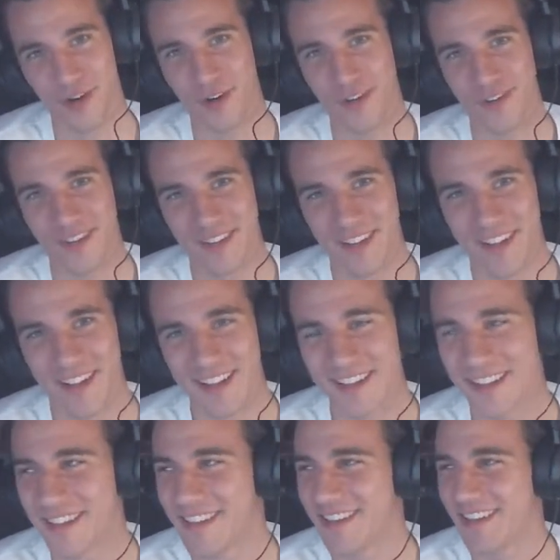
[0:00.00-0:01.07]
followed all
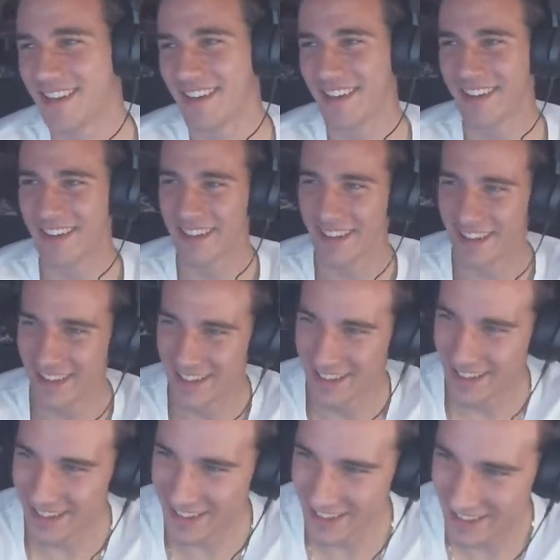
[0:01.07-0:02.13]
the manuals. I
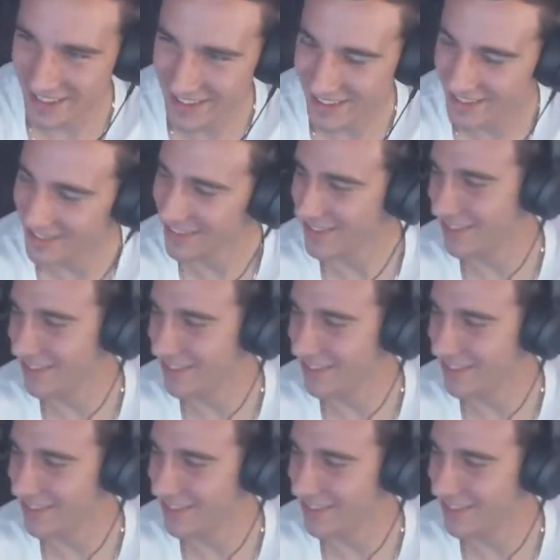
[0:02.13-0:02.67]
followed all the